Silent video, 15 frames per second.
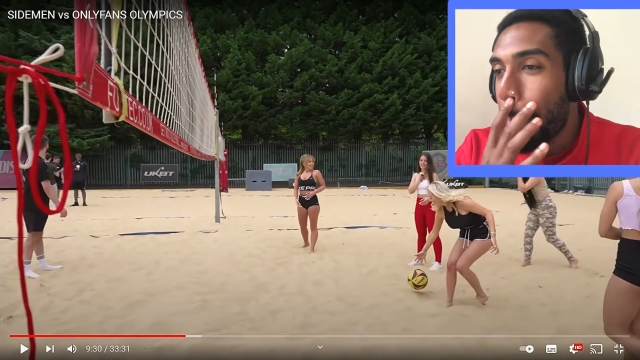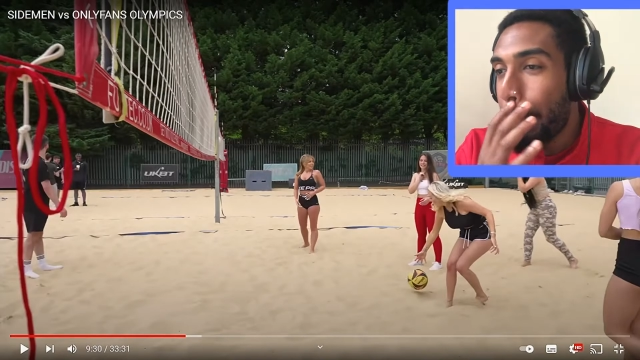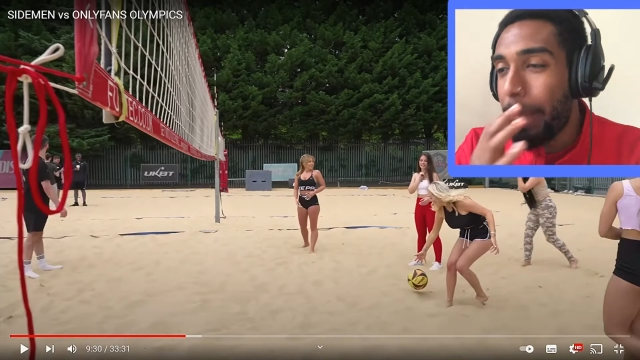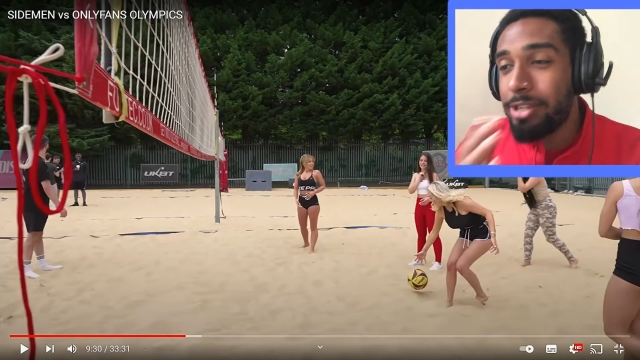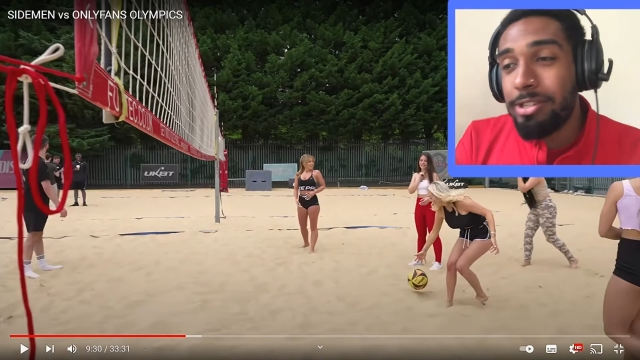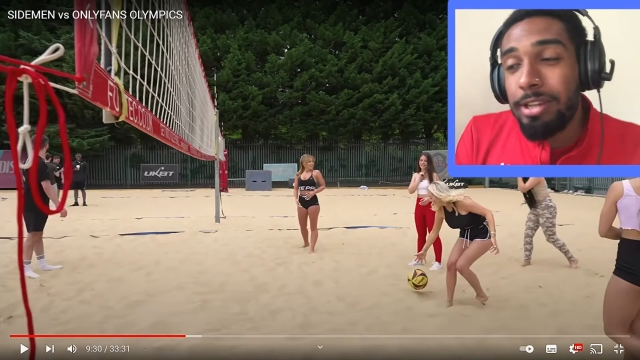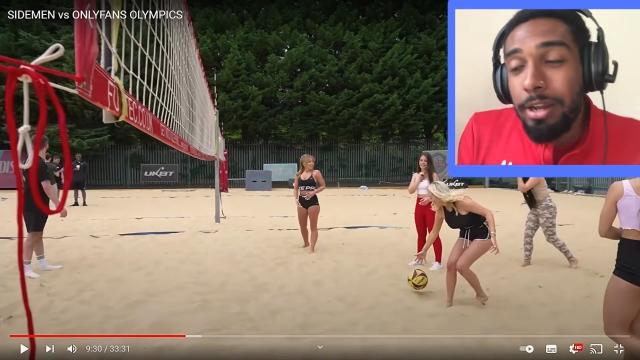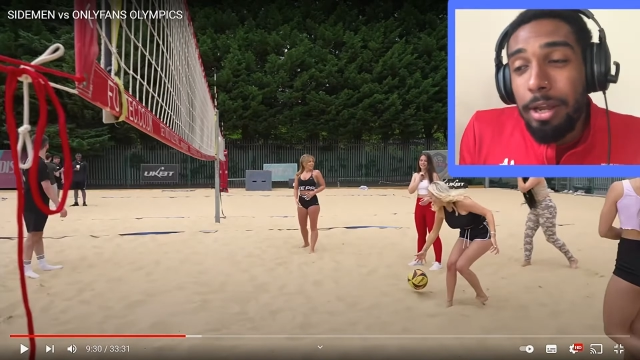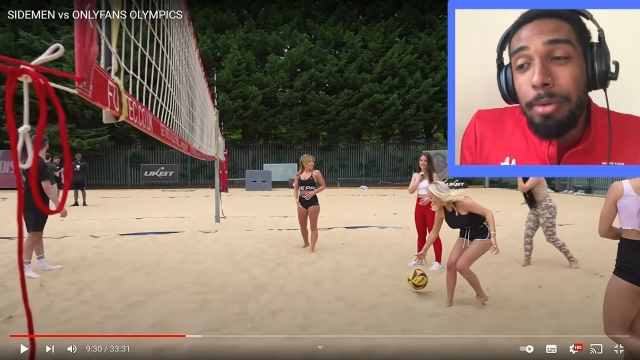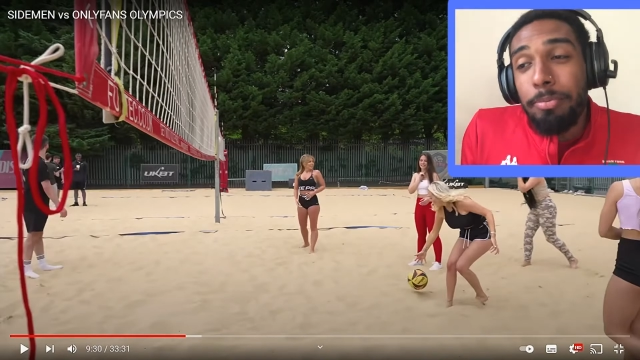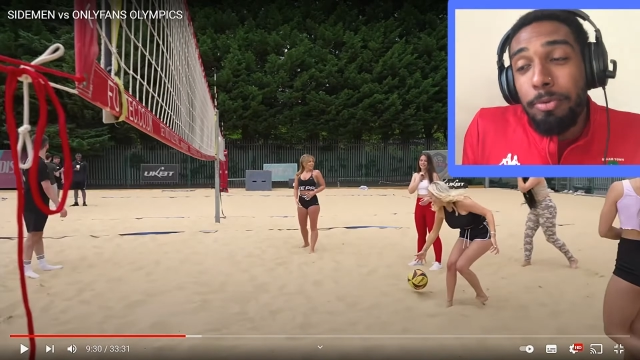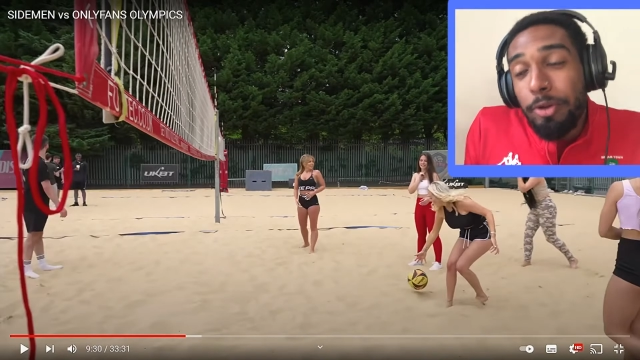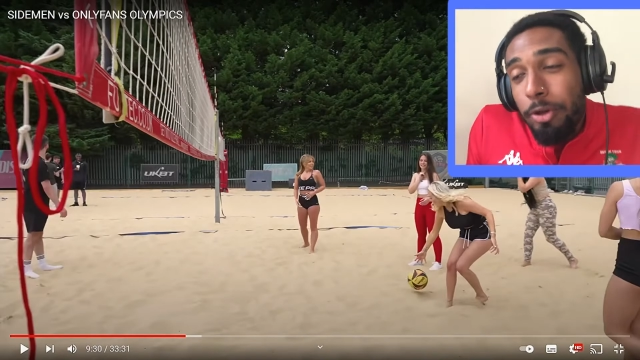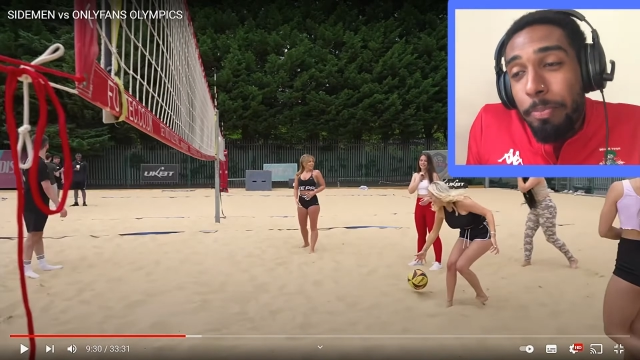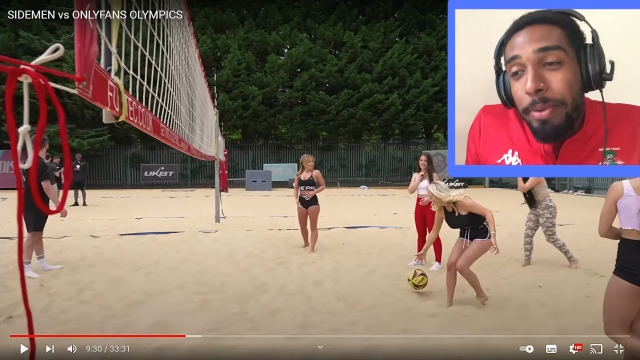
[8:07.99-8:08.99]
That's
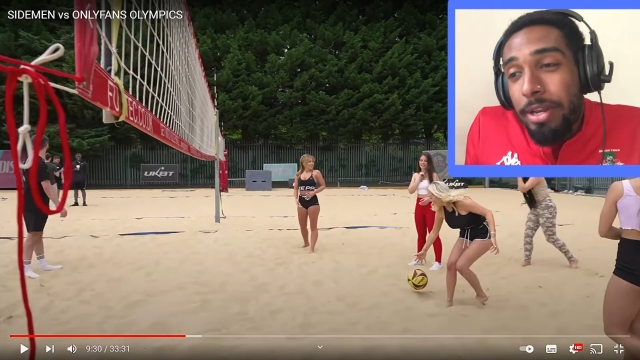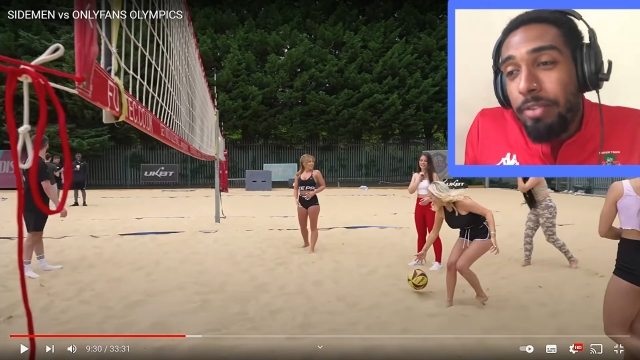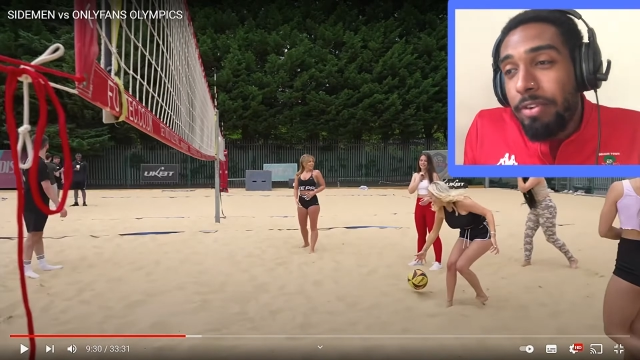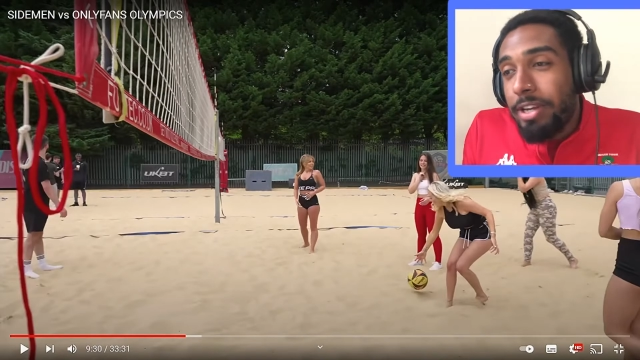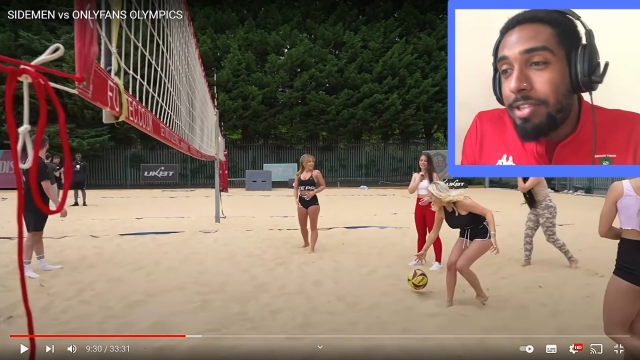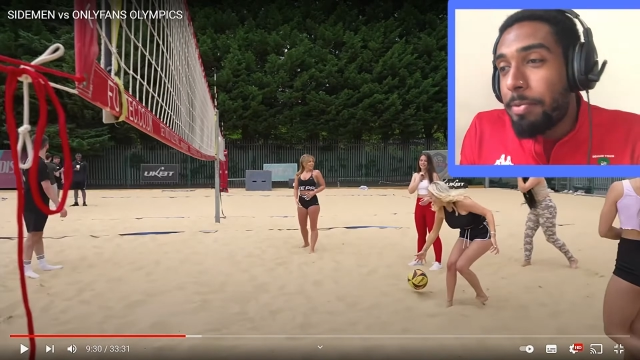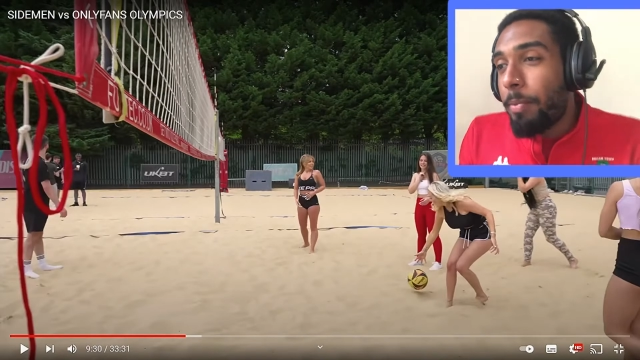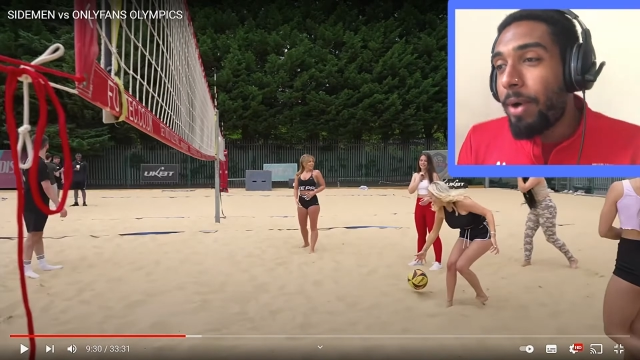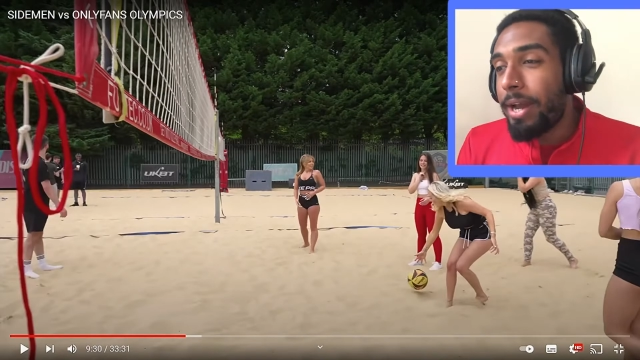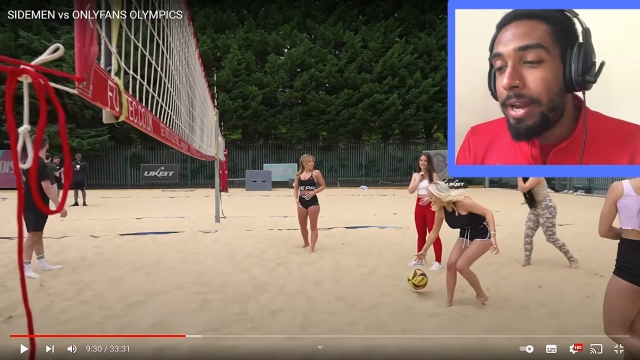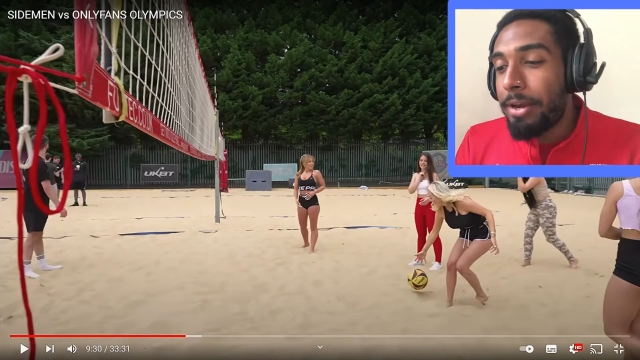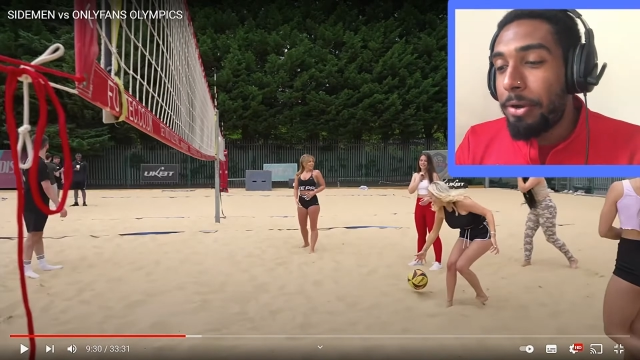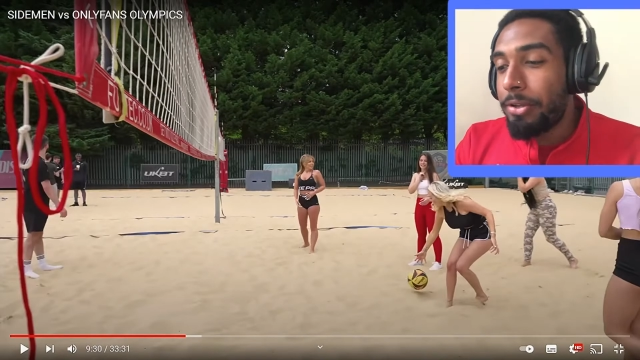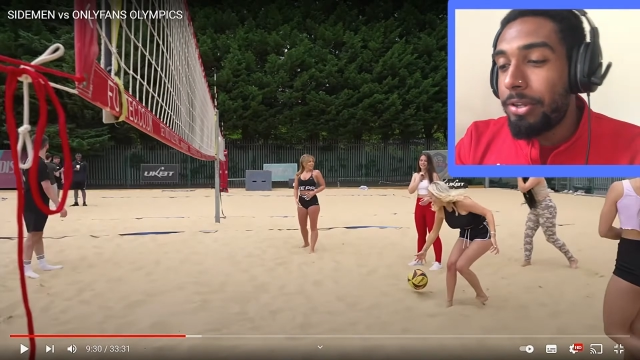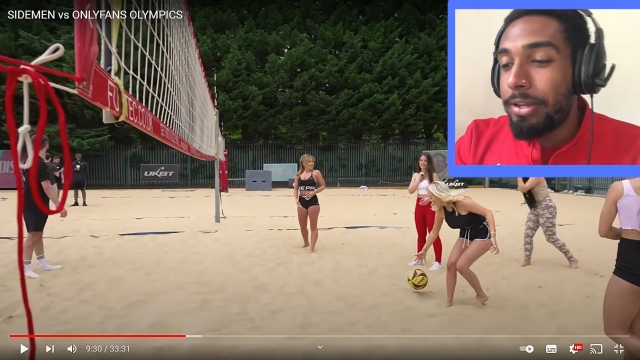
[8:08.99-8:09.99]
like what could be the reason why
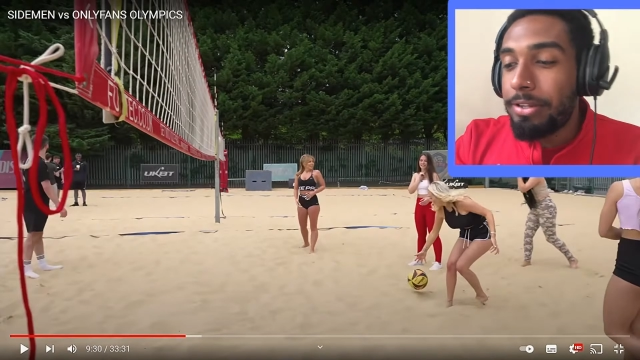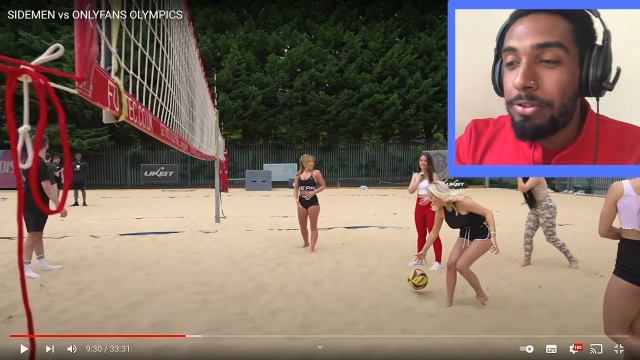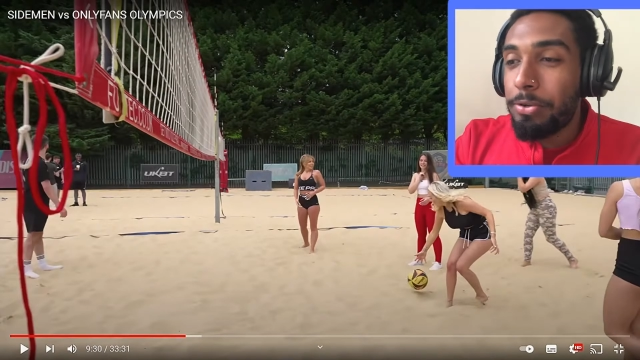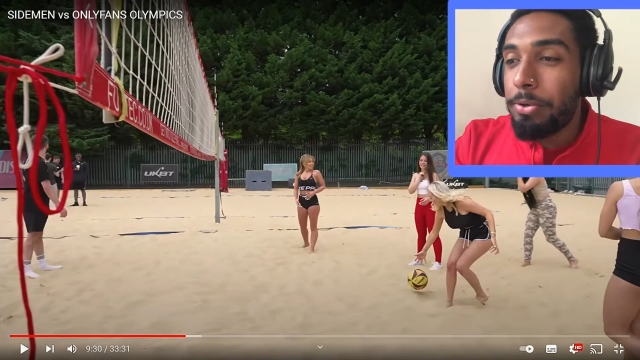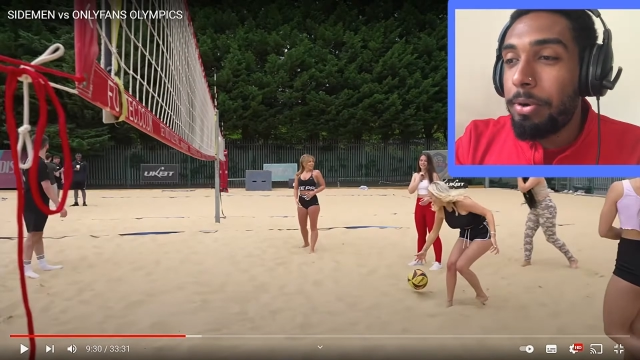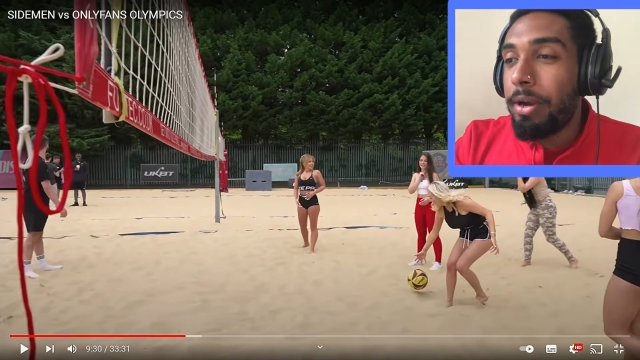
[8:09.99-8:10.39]
they're not doing too